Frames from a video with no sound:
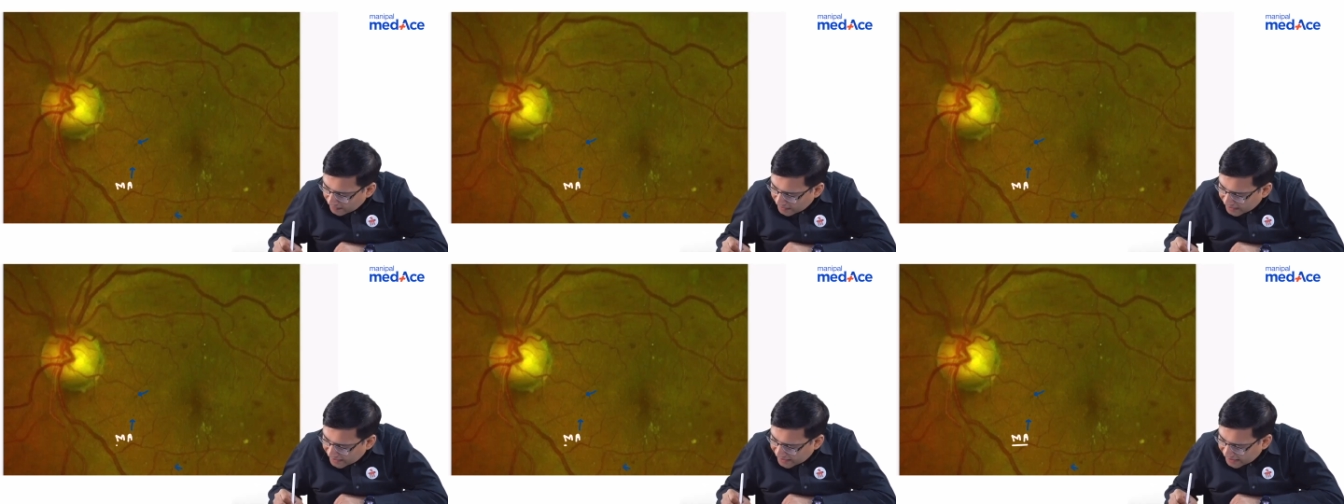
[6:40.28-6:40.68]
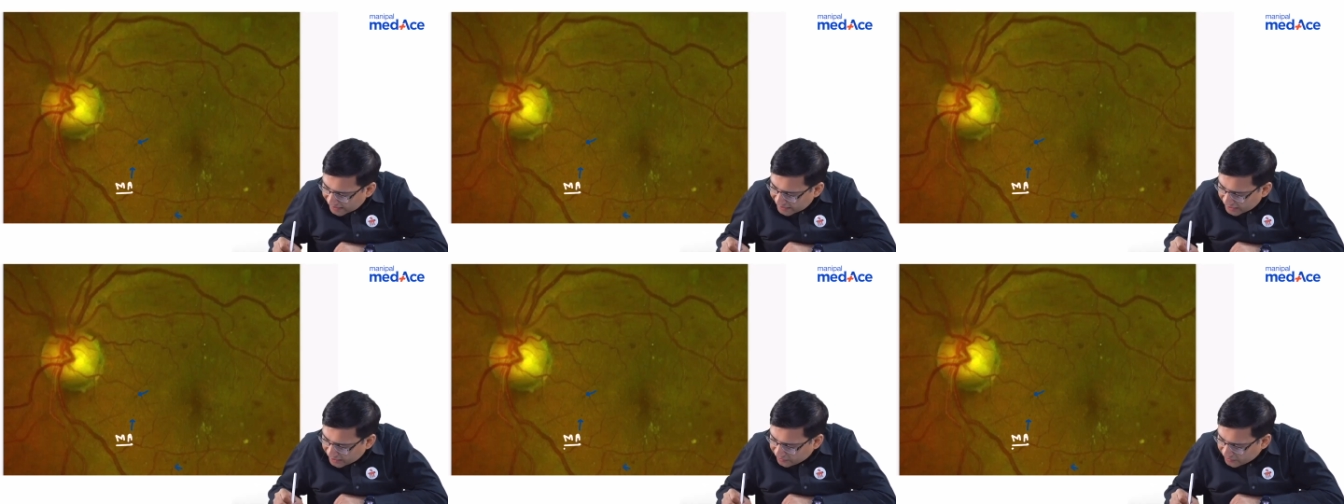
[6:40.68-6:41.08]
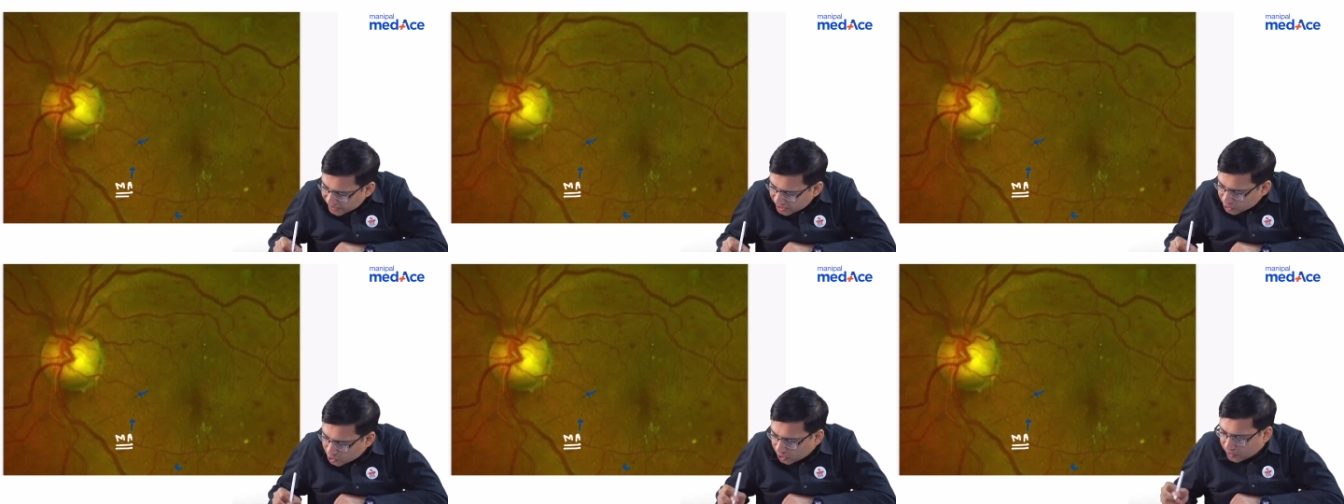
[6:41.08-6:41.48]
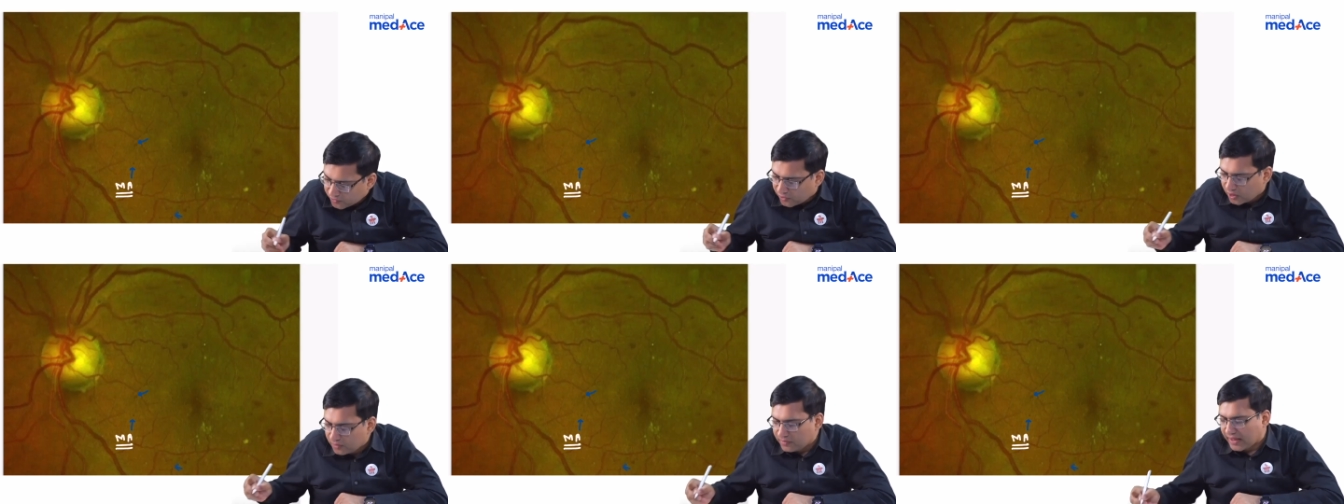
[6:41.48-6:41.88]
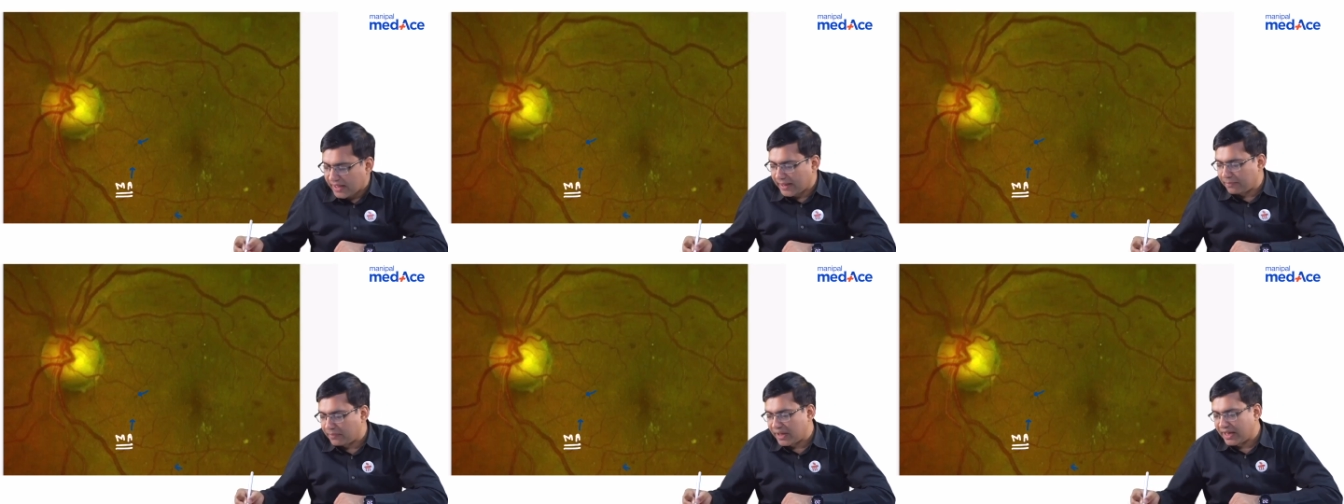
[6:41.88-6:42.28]
I write it with the short form
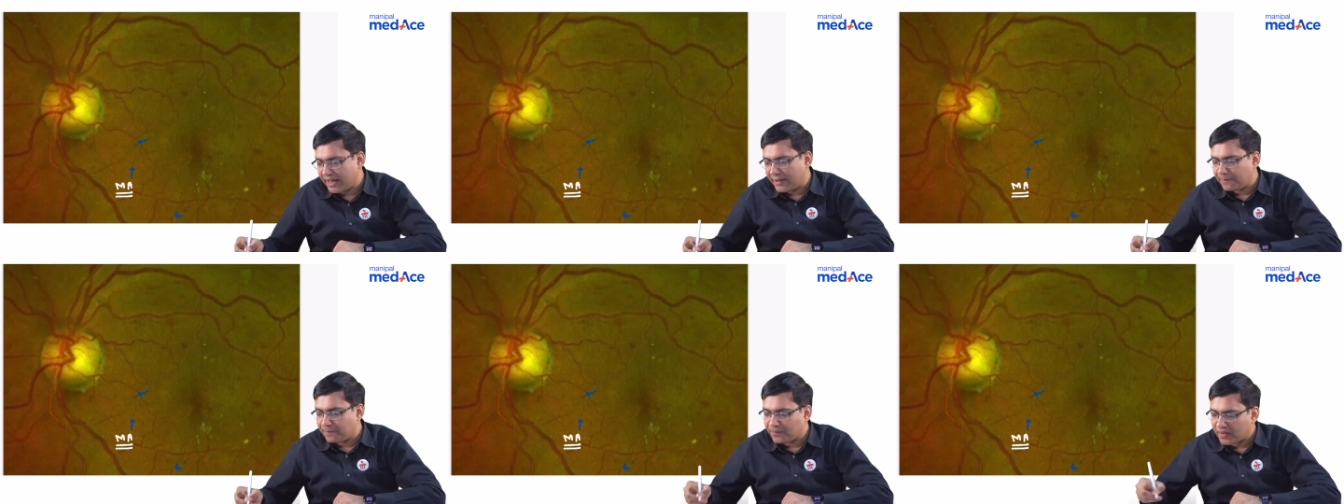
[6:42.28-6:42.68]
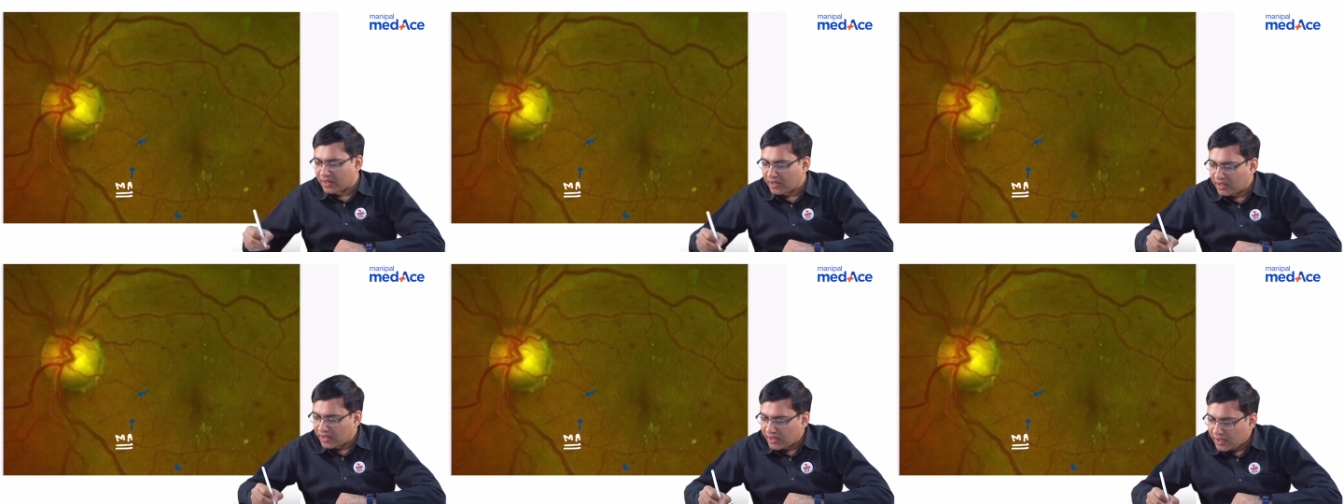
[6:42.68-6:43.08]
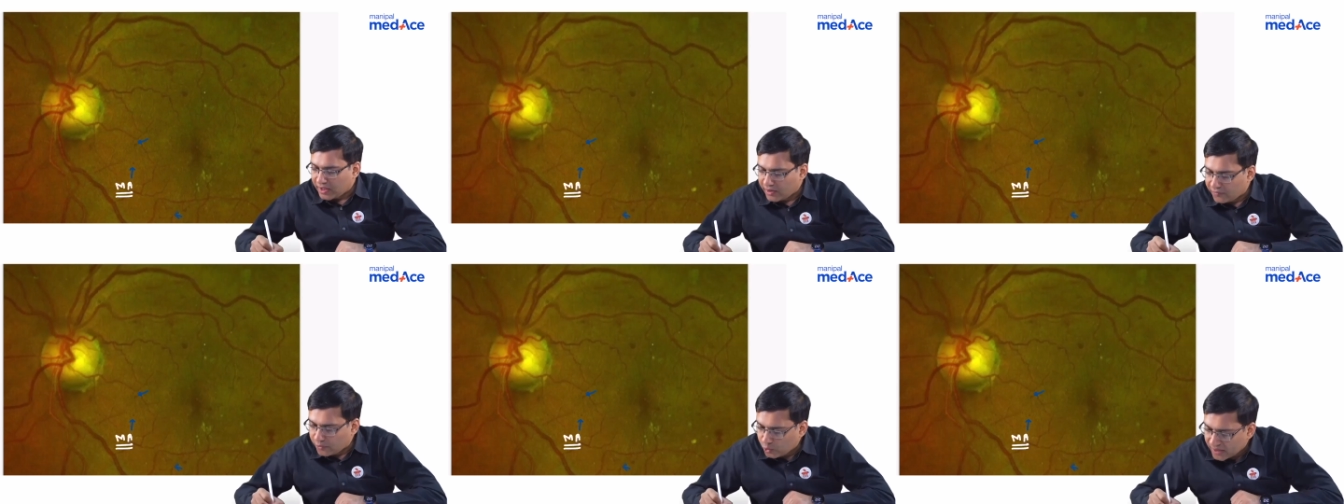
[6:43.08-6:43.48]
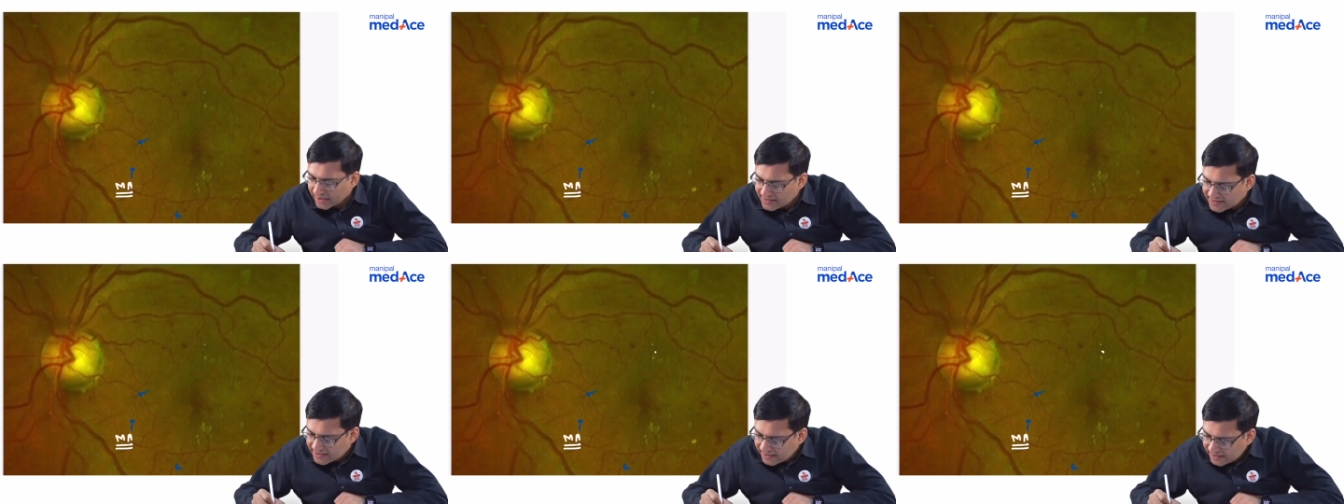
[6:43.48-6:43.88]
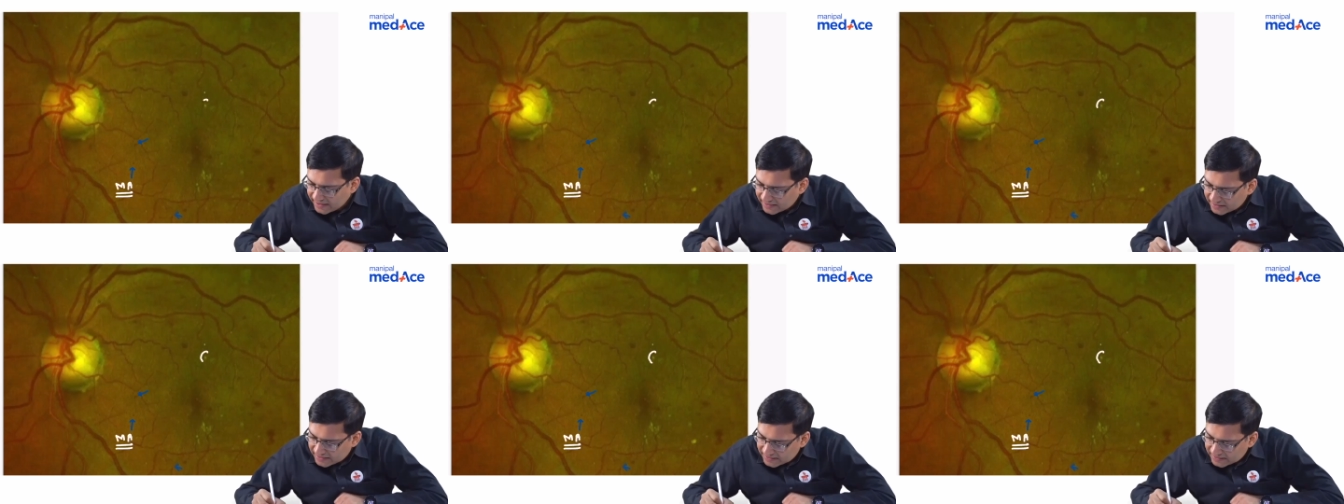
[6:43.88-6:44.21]
MA. If you can see